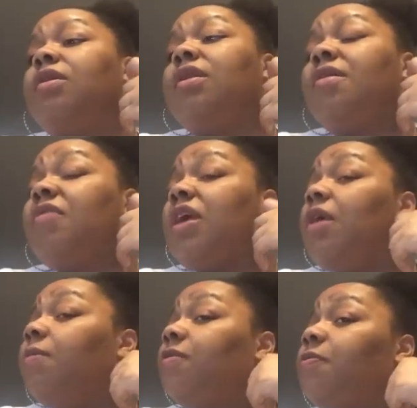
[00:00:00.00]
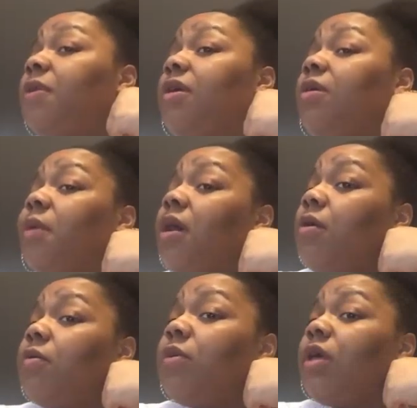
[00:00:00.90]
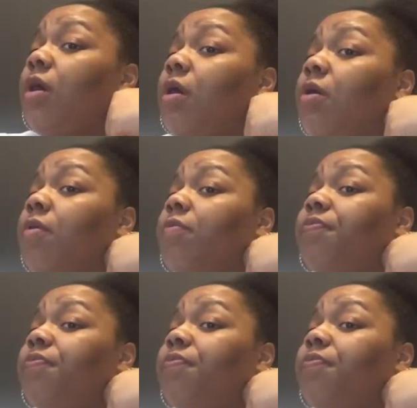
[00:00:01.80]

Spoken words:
love that he was speaking about with her,